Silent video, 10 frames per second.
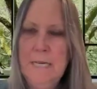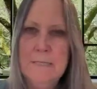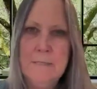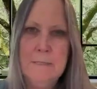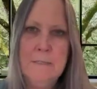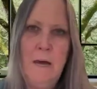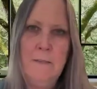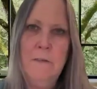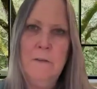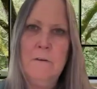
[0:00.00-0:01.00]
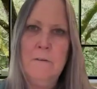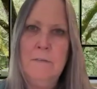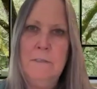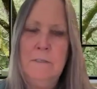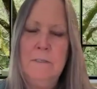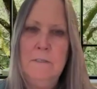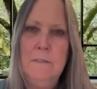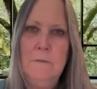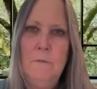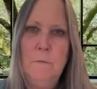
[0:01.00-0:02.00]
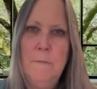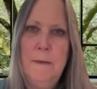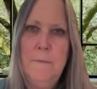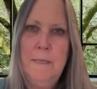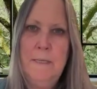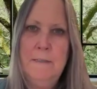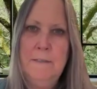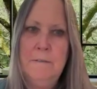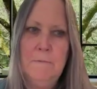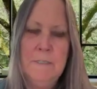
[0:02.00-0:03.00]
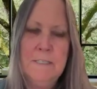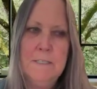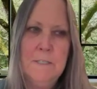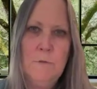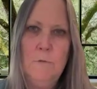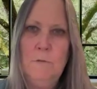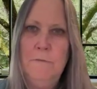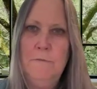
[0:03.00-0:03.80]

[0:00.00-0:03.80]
as a toddler, or maybe there was a school